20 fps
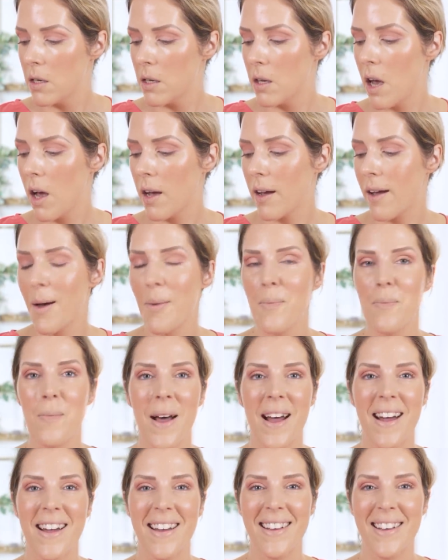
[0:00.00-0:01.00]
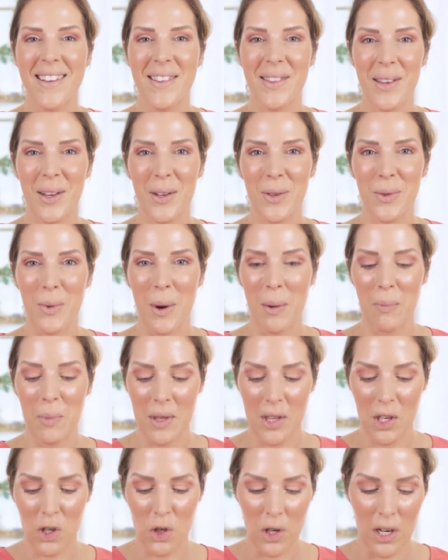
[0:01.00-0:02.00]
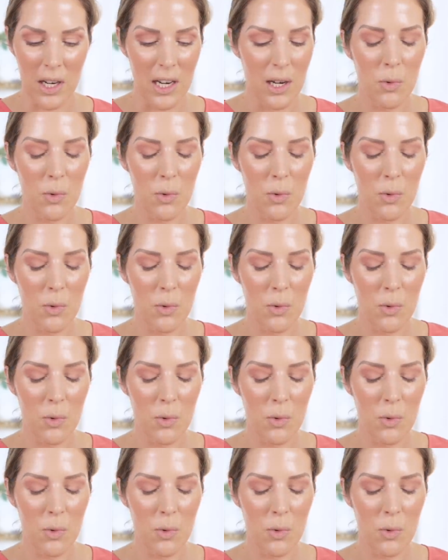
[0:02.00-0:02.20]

hung up my sales rep position.